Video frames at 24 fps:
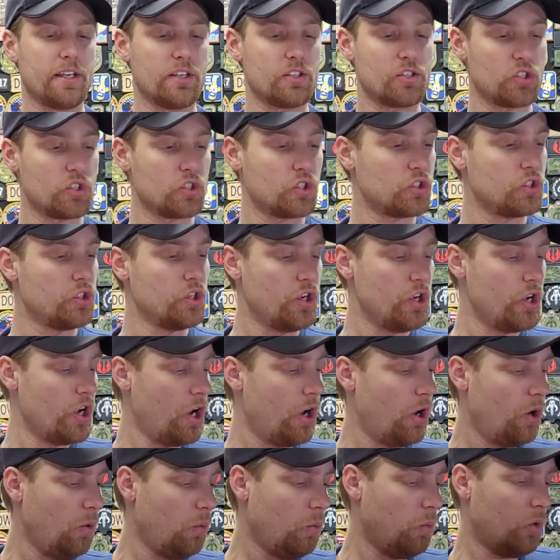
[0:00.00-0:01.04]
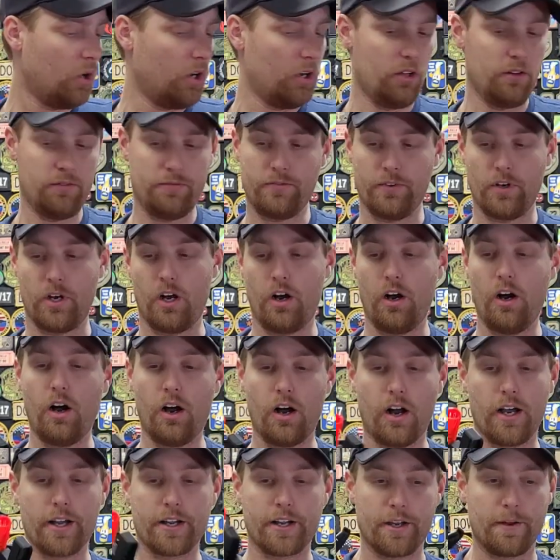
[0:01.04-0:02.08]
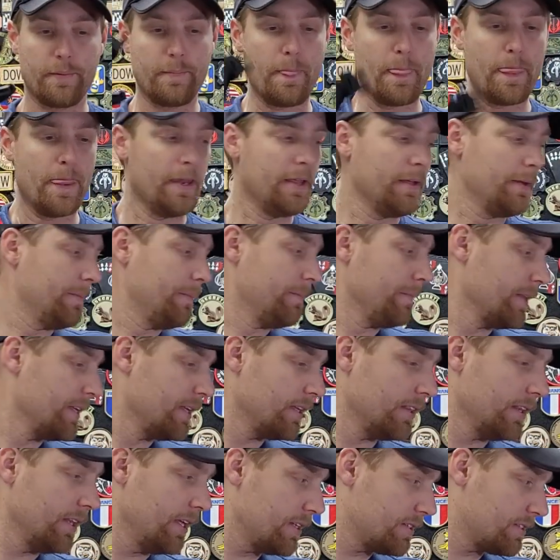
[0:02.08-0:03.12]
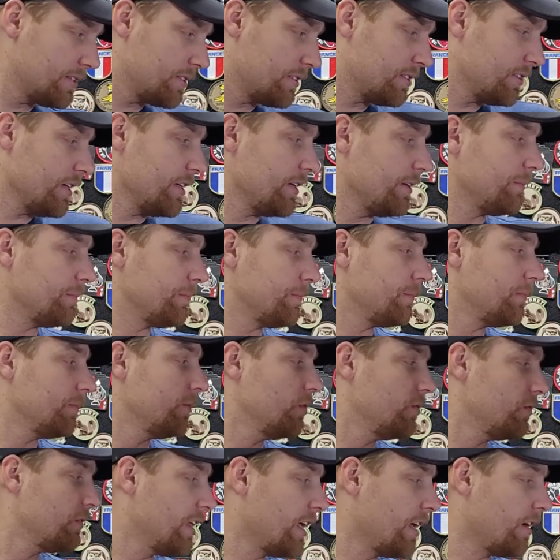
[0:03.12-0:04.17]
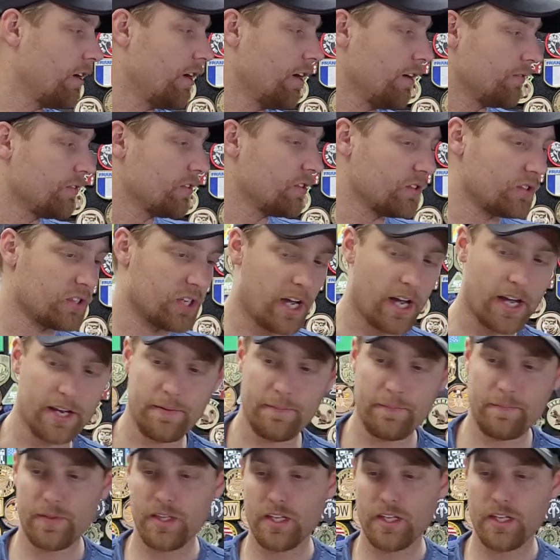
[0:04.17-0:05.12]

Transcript: a Snow Wolf A U G. Let's see. Move that off to the side.